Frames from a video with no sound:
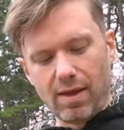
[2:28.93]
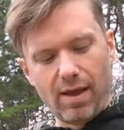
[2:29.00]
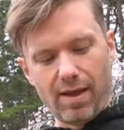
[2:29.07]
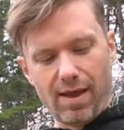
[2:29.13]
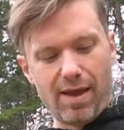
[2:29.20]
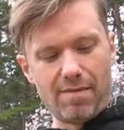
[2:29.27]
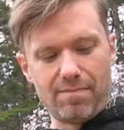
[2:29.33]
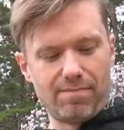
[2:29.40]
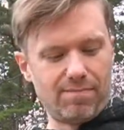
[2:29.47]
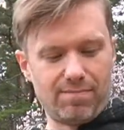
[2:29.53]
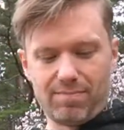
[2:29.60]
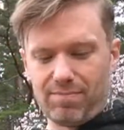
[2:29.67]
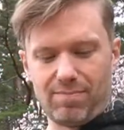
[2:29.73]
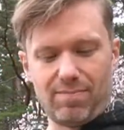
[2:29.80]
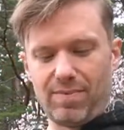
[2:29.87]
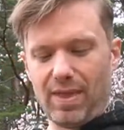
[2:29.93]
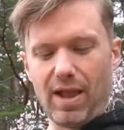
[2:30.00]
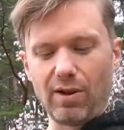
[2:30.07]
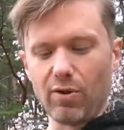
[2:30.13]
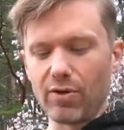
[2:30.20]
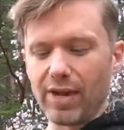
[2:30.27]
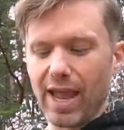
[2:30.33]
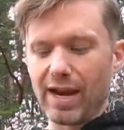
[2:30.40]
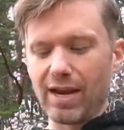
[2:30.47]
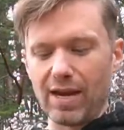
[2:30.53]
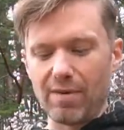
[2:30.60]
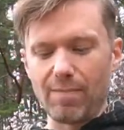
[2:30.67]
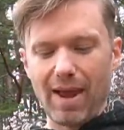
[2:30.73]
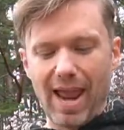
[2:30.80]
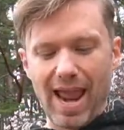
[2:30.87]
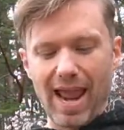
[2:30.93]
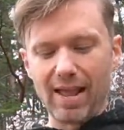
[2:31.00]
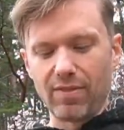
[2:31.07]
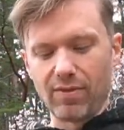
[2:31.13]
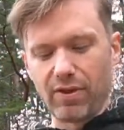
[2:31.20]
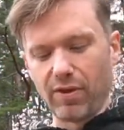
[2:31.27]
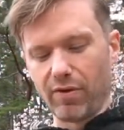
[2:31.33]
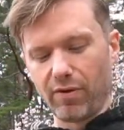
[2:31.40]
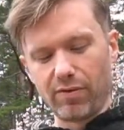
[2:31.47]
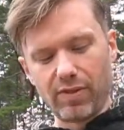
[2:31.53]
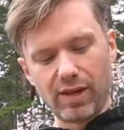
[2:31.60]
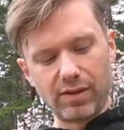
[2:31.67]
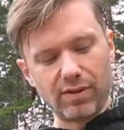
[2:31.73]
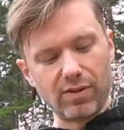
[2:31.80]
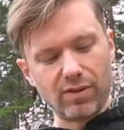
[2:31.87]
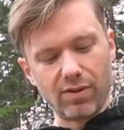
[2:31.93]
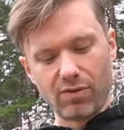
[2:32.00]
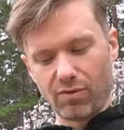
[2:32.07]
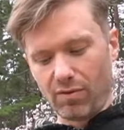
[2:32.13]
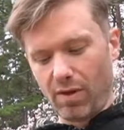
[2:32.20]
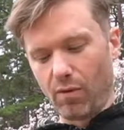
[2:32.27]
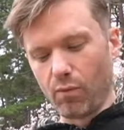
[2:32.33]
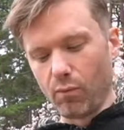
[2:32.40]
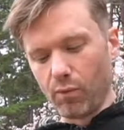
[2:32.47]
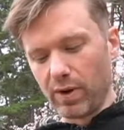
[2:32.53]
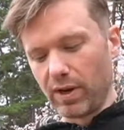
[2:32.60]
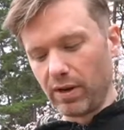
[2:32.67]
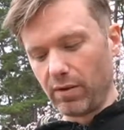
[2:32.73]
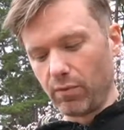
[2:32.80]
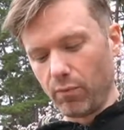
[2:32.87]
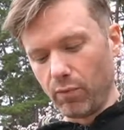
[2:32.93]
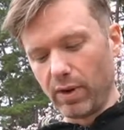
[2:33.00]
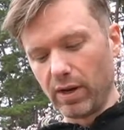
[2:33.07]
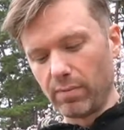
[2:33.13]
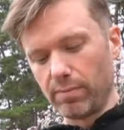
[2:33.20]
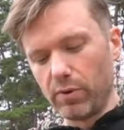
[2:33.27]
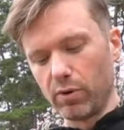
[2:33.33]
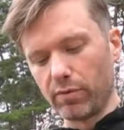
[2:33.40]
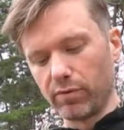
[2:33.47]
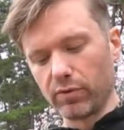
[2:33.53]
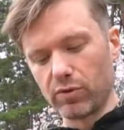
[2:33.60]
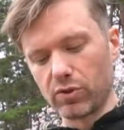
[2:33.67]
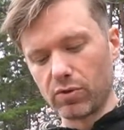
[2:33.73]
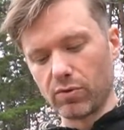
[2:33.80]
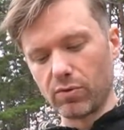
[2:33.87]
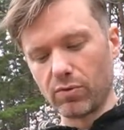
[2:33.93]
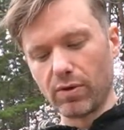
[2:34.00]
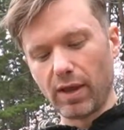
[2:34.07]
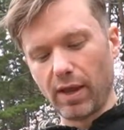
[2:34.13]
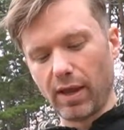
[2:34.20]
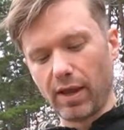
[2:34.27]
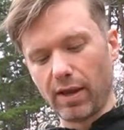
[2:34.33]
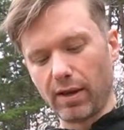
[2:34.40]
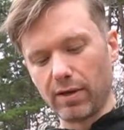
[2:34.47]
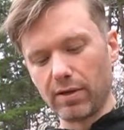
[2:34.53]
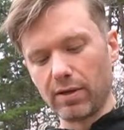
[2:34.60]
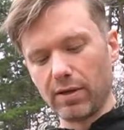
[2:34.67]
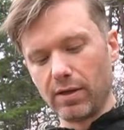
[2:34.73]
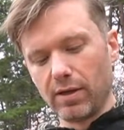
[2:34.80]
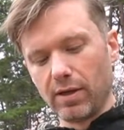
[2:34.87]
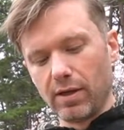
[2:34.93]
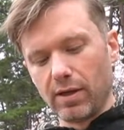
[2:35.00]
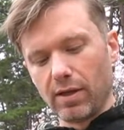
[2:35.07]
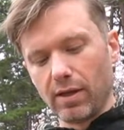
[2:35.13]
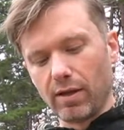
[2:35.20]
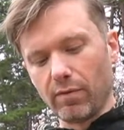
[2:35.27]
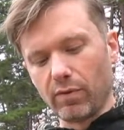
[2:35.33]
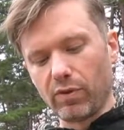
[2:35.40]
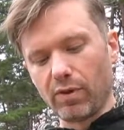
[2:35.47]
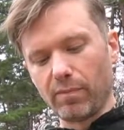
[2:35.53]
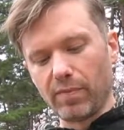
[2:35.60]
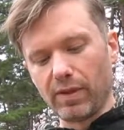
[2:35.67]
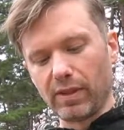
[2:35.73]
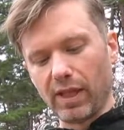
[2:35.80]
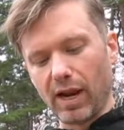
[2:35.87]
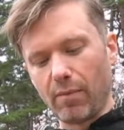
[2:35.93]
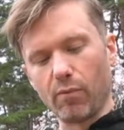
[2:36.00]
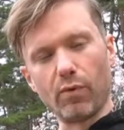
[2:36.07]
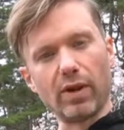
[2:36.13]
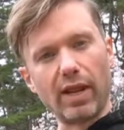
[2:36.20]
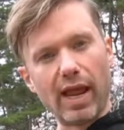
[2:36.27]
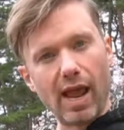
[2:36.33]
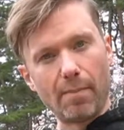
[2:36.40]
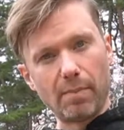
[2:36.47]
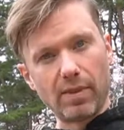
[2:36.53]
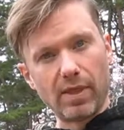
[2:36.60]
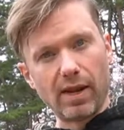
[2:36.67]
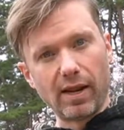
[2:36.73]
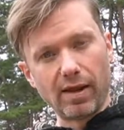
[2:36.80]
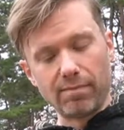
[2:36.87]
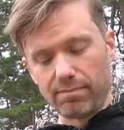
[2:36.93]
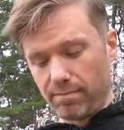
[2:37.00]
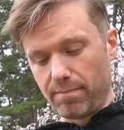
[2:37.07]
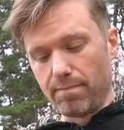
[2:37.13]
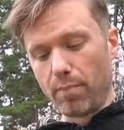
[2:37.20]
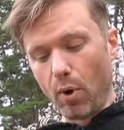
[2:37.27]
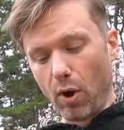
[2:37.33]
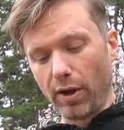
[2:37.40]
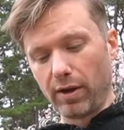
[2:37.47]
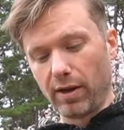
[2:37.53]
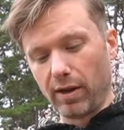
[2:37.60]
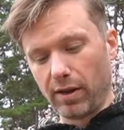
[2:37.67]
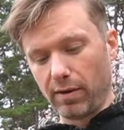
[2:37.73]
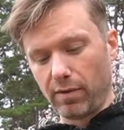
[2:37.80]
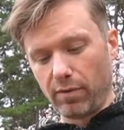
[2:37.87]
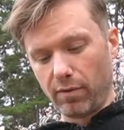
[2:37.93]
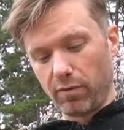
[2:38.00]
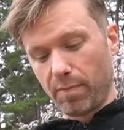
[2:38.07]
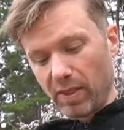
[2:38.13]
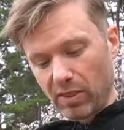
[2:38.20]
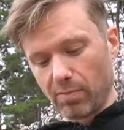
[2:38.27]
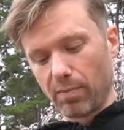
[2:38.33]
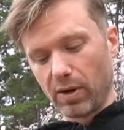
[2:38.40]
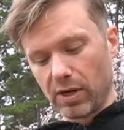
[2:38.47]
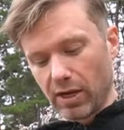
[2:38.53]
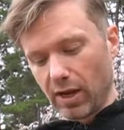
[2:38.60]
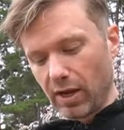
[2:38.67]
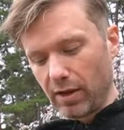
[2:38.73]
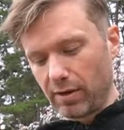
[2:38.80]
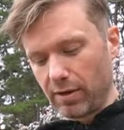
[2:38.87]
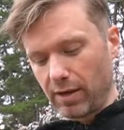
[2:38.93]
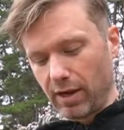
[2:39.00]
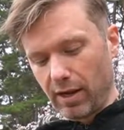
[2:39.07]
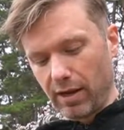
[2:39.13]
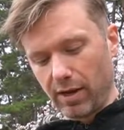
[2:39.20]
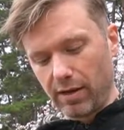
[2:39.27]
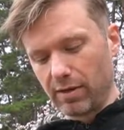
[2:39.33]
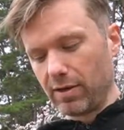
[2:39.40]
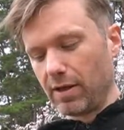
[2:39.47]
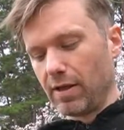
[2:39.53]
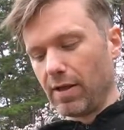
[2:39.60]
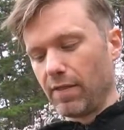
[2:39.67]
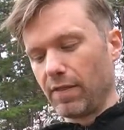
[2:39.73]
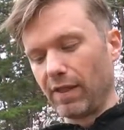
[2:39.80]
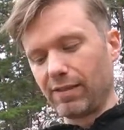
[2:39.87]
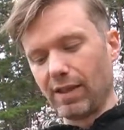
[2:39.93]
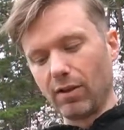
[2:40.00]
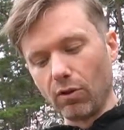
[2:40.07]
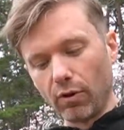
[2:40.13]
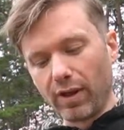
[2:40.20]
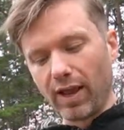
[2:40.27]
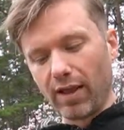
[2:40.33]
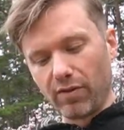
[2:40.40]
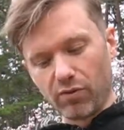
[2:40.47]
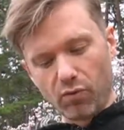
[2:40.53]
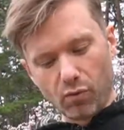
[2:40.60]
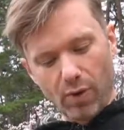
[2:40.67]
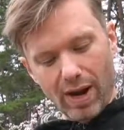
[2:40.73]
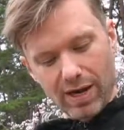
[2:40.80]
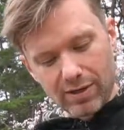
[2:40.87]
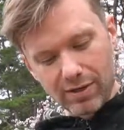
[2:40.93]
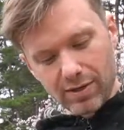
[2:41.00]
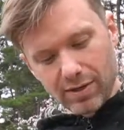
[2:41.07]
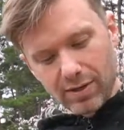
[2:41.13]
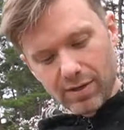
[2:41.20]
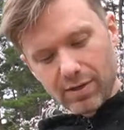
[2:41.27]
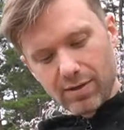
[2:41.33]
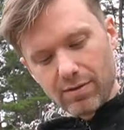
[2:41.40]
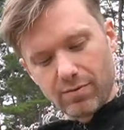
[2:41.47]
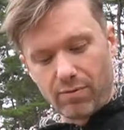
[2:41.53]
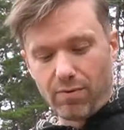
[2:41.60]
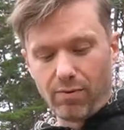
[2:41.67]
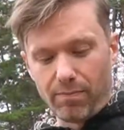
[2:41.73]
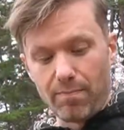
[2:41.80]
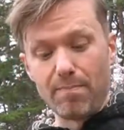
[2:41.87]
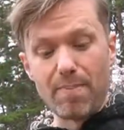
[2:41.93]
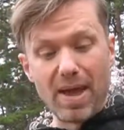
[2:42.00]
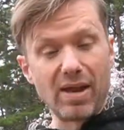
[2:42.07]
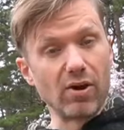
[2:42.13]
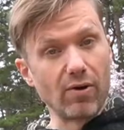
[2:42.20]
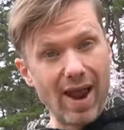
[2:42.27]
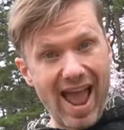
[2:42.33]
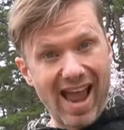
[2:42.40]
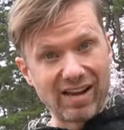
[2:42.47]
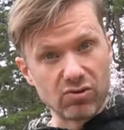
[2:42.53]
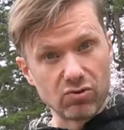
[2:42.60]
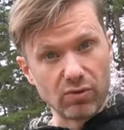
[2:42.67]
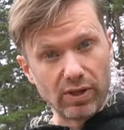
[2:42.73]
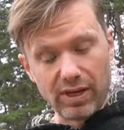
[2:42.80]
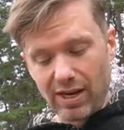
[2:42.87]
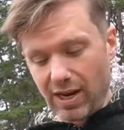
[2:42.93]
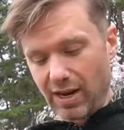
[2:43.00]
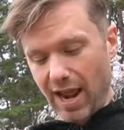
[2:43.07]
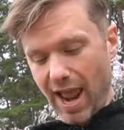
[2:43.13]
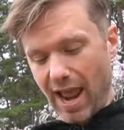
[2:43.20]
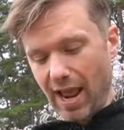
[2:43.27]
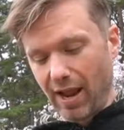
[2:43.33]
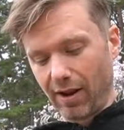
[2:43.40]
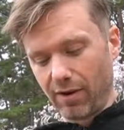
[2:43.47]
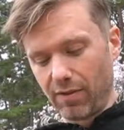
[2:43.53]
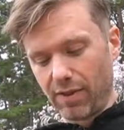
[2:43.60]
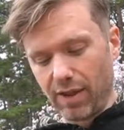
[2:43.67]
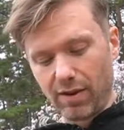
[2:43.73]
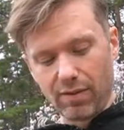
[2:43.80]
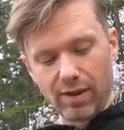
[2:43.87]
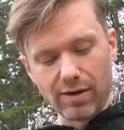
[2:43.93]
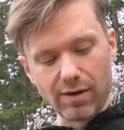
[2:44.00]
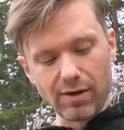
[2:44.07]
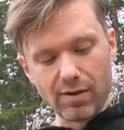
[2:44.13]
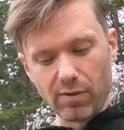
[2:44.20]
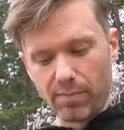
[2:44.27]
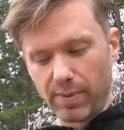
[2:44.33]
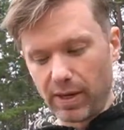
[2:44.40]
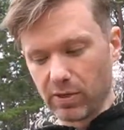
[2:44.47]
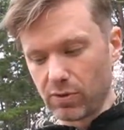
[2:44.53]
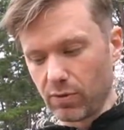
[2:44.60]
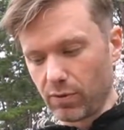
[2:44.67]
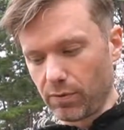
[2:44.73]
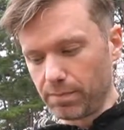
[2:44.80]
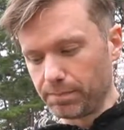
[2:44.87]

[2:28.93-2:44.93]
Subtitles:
I look at it in my hands here and think this is a really, really beautiful shoe, and it was something that I'm really happy that I bought and spent the money on, and that they look as great or better actually in hand than they did in the pictures.